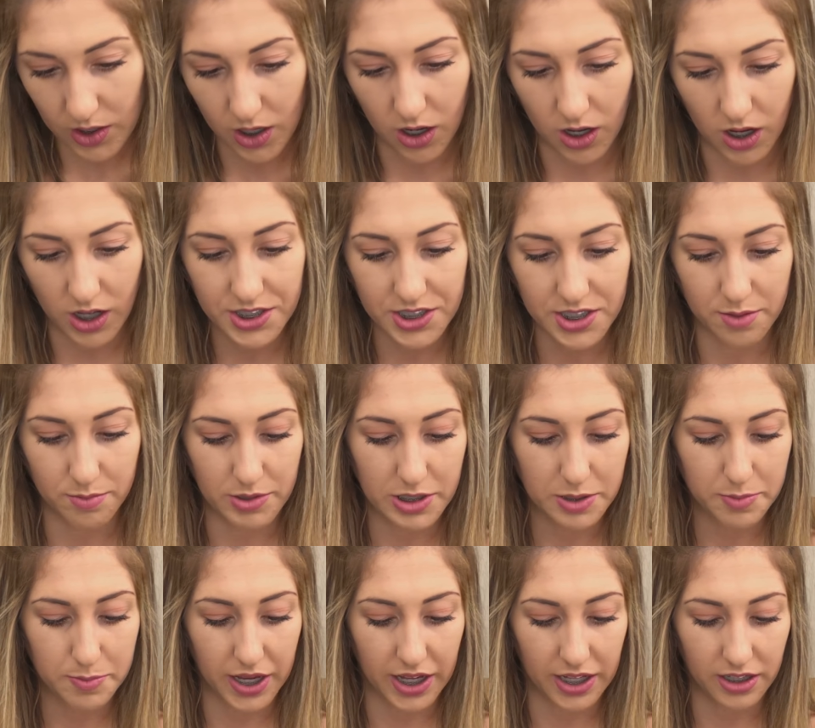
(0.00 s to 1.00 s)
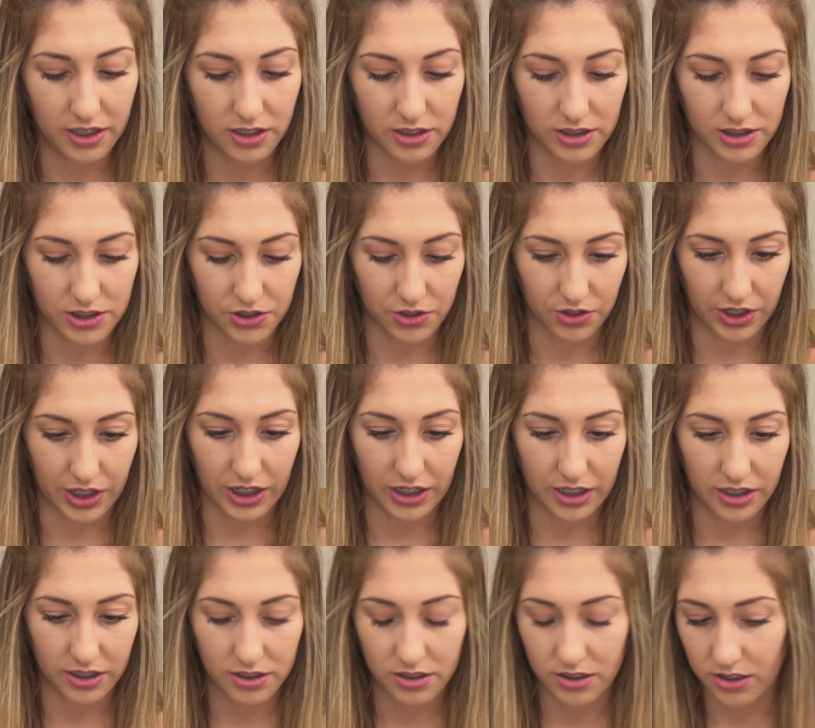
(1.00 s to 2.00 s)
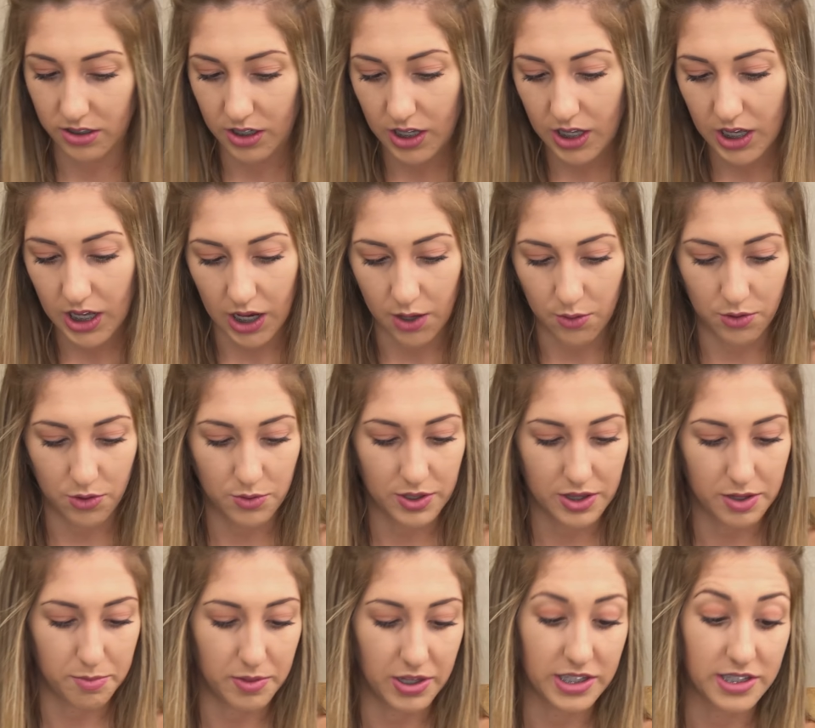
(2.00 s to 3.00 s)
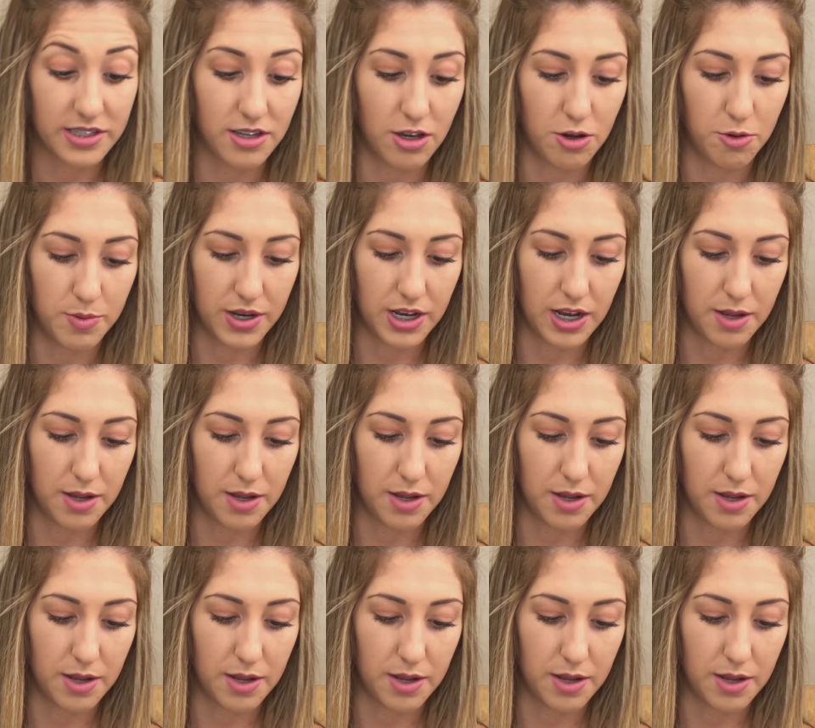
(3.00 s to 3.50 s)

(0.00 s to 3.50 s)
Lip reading: awesome. This palette looks great. I wonder what let's open it